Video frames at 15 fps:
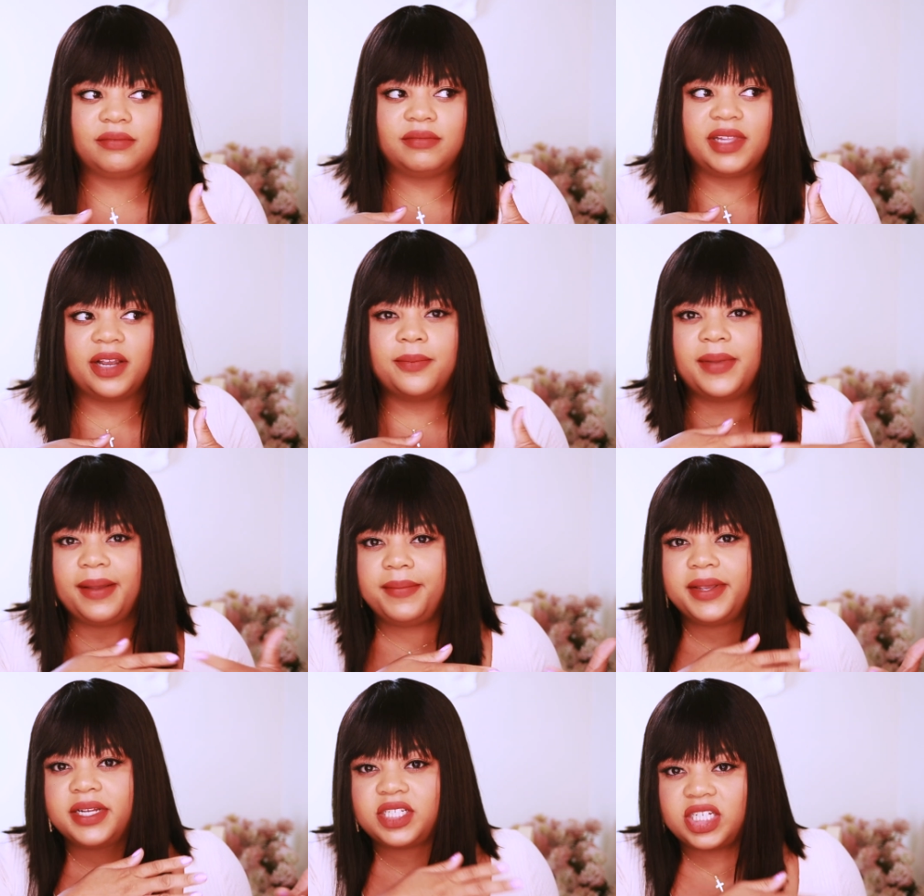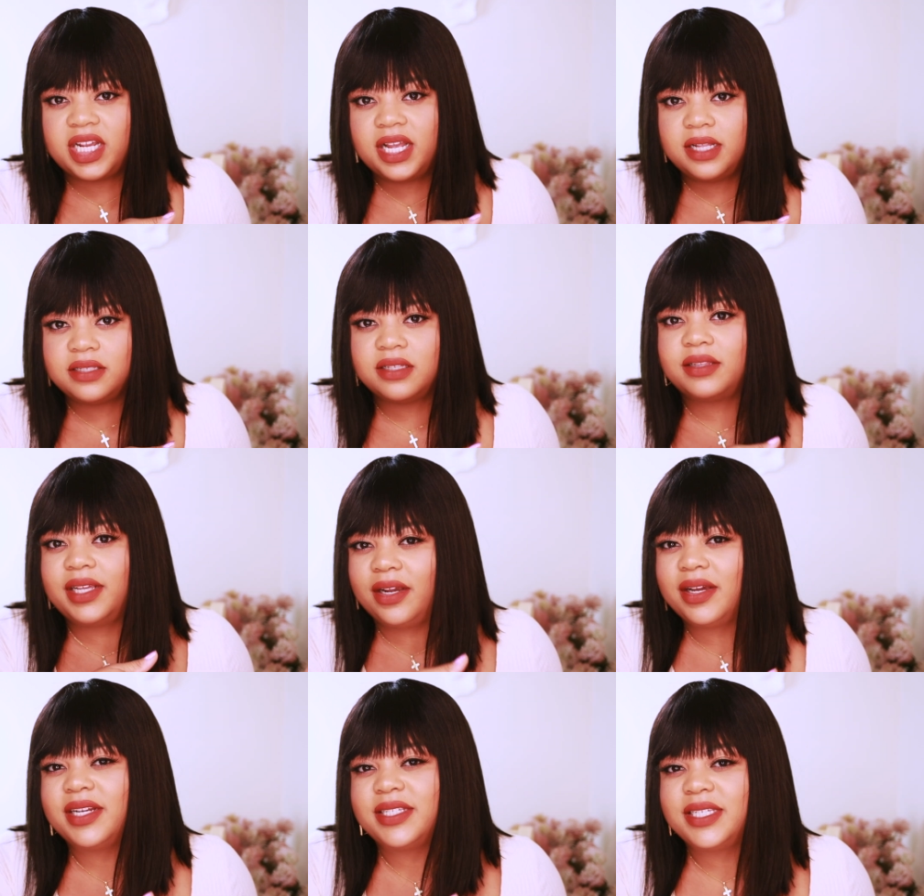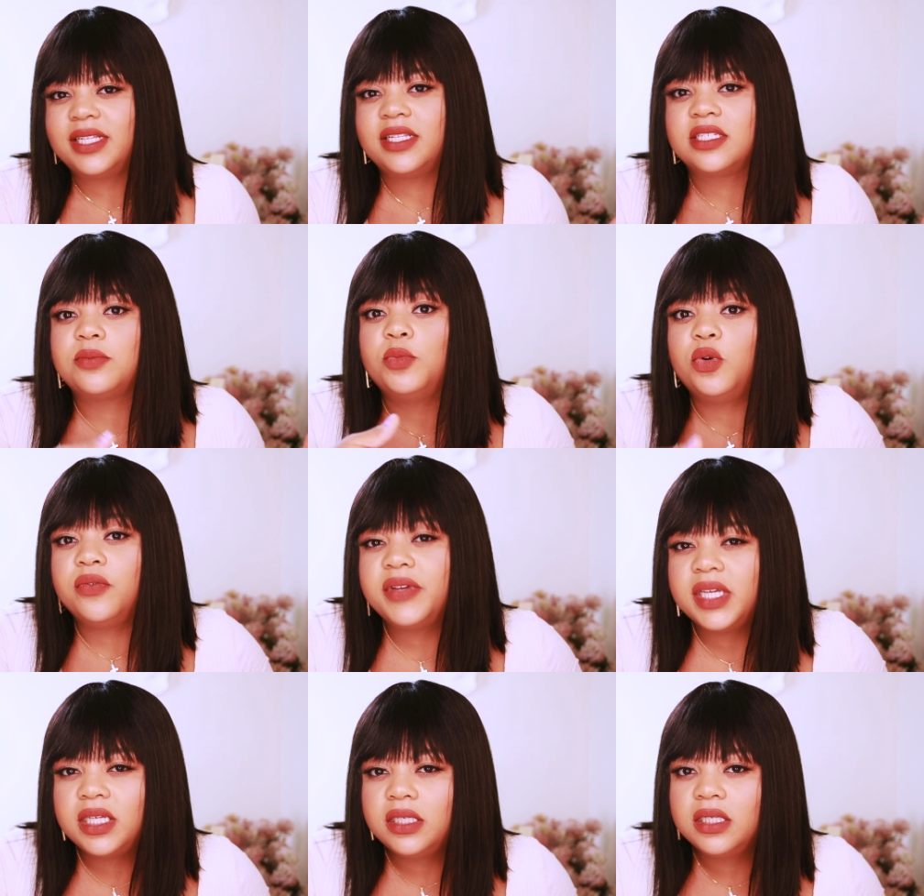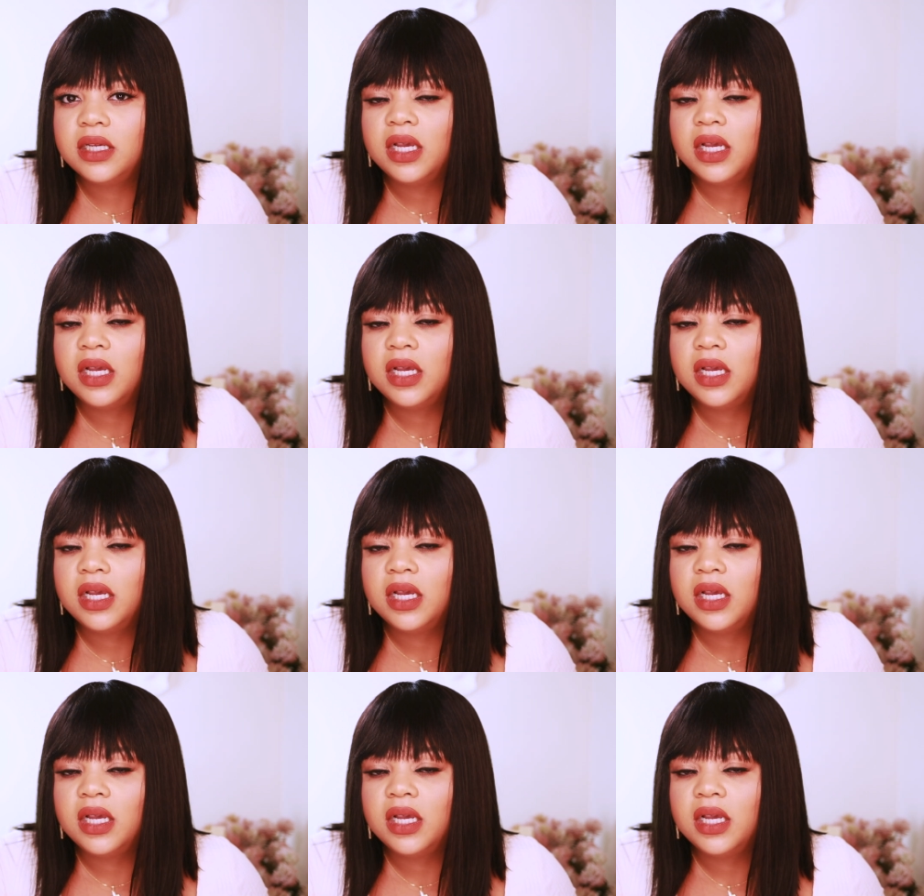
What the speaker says: there may be a chance that they're going to see this movie.